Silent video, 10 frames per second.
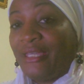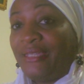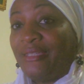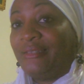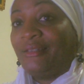
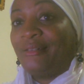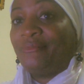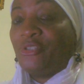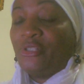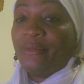and
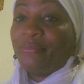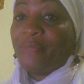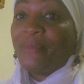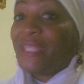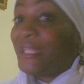
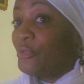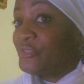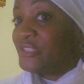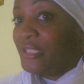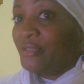maybe they don't
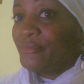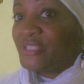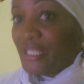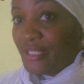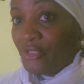see
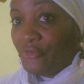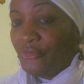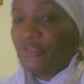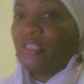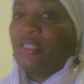
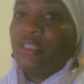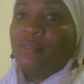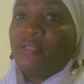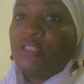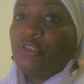themselves,
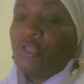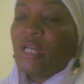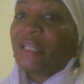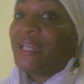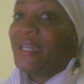but
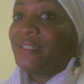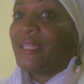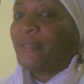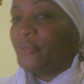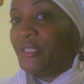I kind of
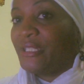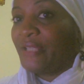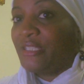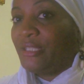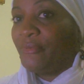like put it
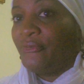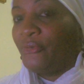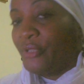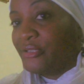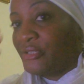out there
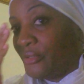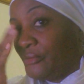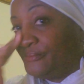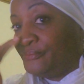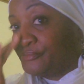before. So
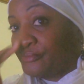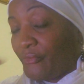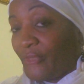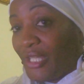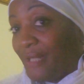
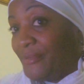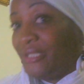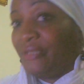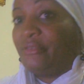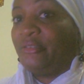I
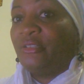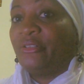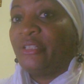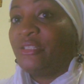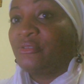mean,
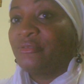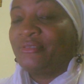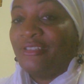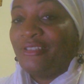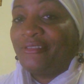it is,
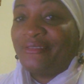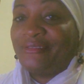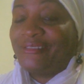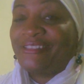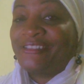
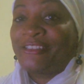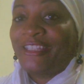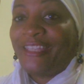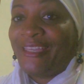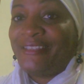this is the
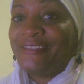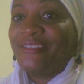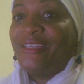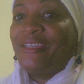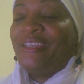case,
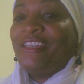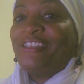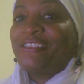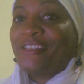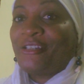and
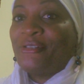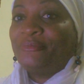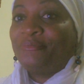so